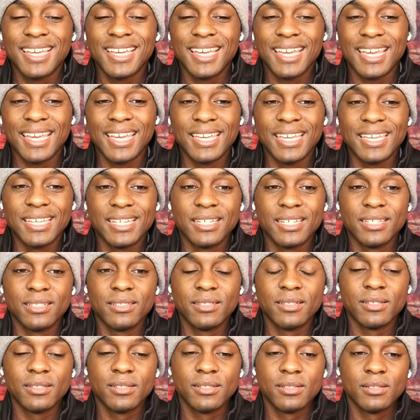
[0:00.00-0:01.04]

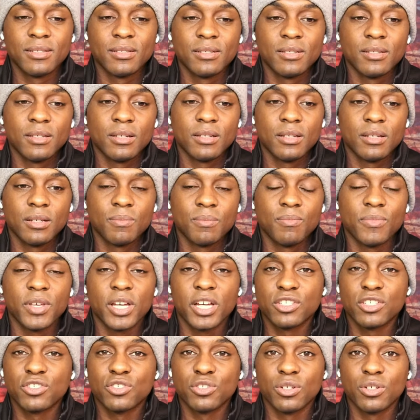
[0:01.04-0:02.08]
and uh,
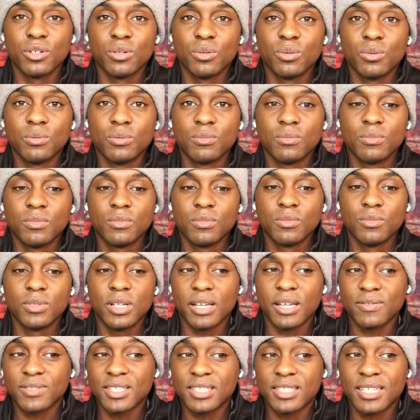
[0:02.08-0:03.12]
Usher will
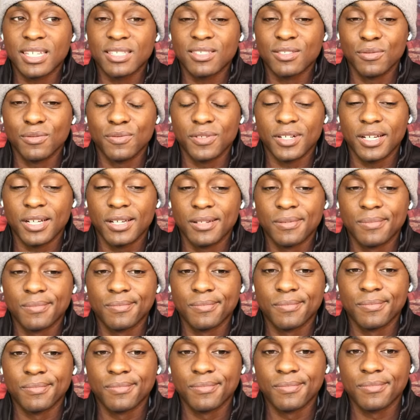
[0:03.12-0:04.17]
have to testify.
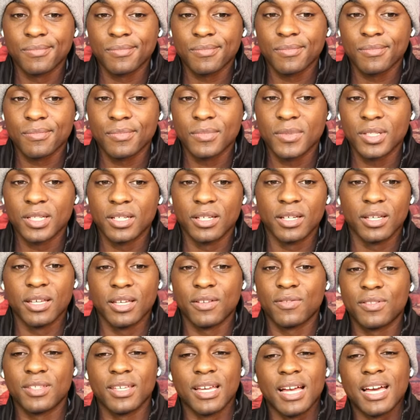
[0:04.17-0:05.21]
Yeah,
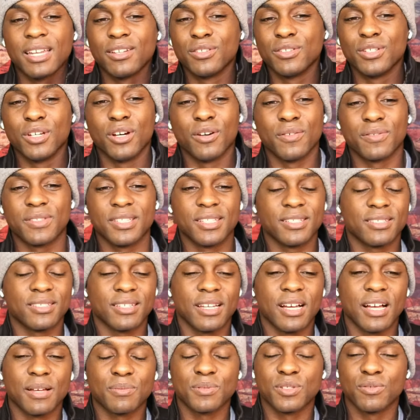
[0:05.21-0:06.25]
if the, I don't know if there's
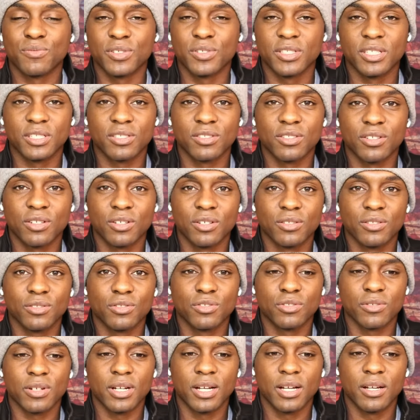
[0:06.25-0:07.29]
an option for this to go to
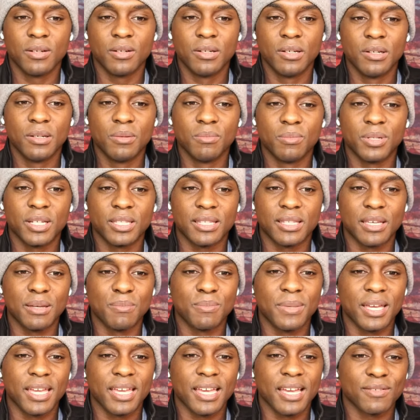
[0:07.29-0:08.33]
trial, but they
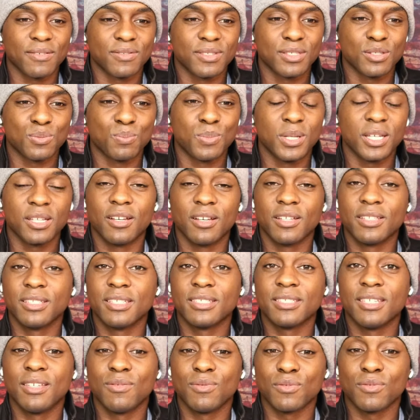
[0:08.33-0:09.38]
may have to speak on
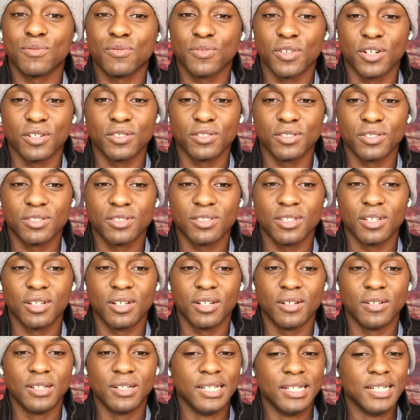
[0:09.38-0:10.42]
this even further.
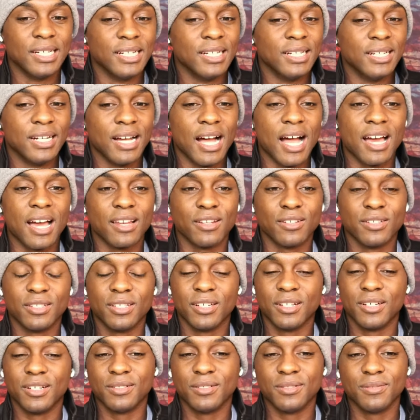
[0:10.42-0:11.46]
So I don't
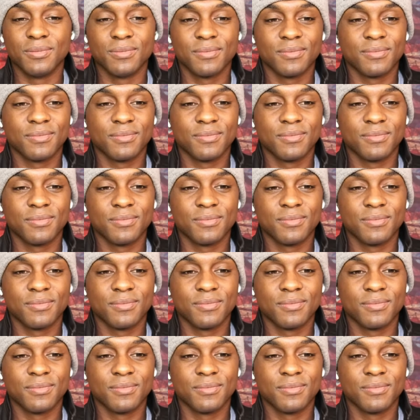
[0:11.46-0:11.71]
know